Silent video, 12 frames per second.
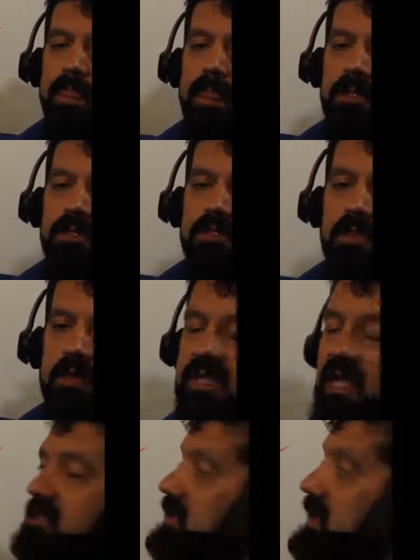So
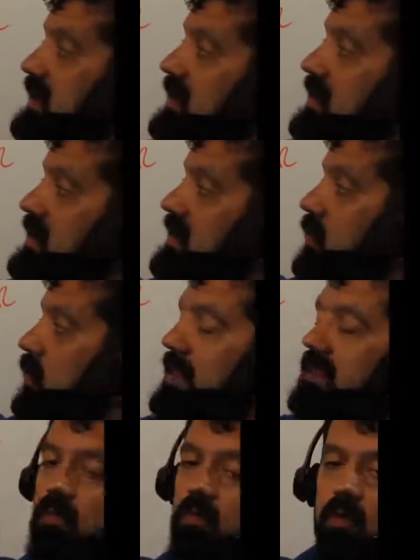essentially, with
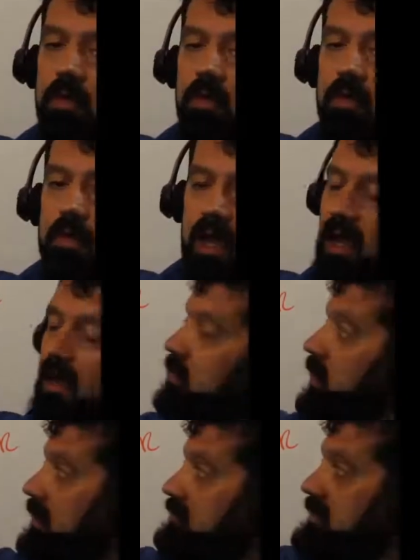the rule
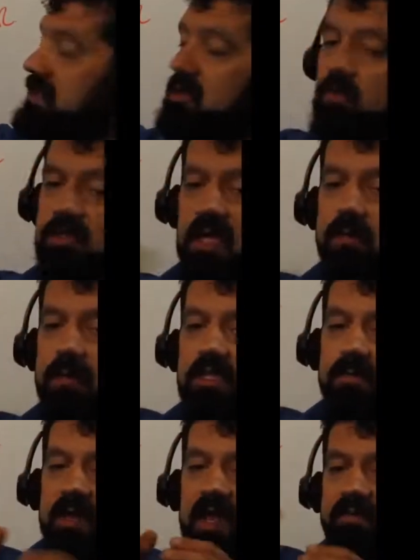of residual
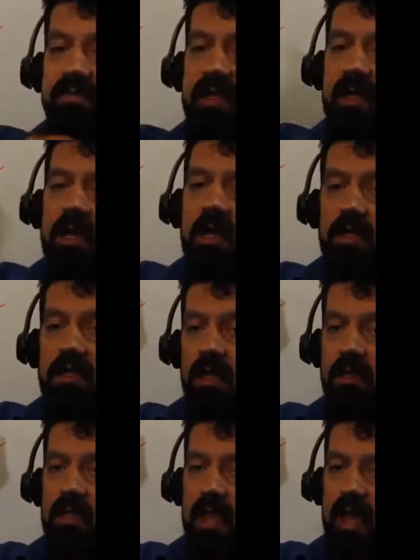astigmatism, if the
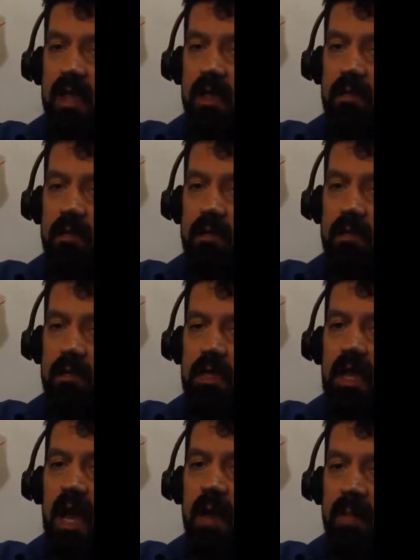delta K,
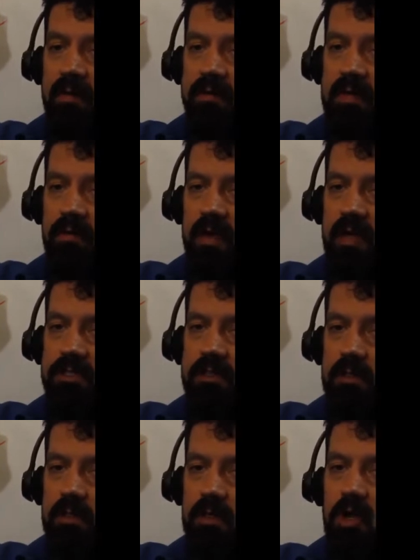amount and
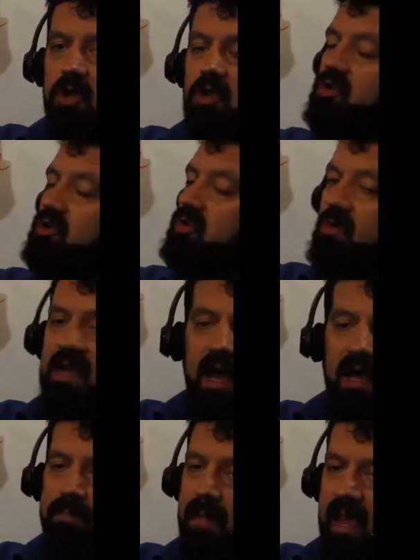direction, do
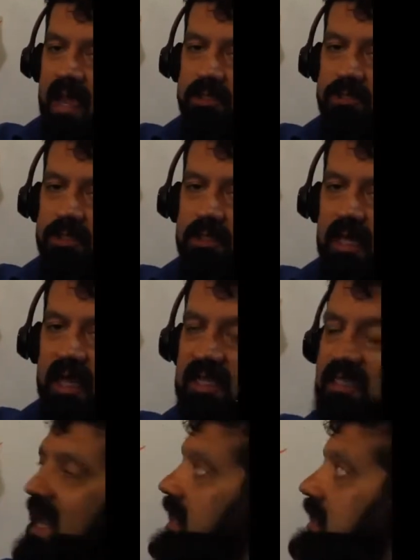not match
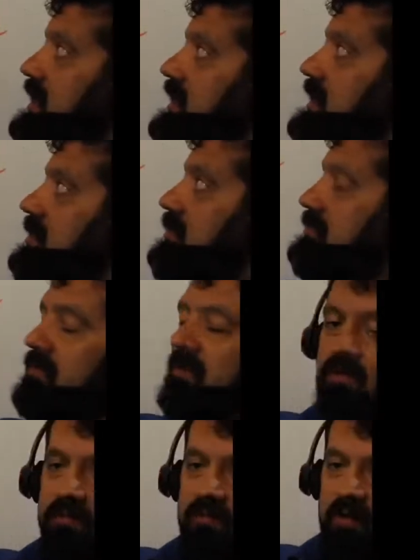exactly the
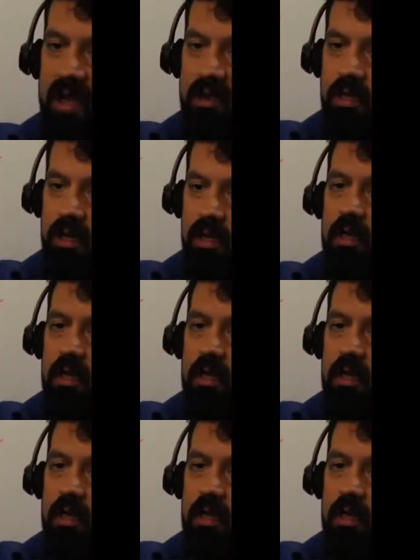refraction,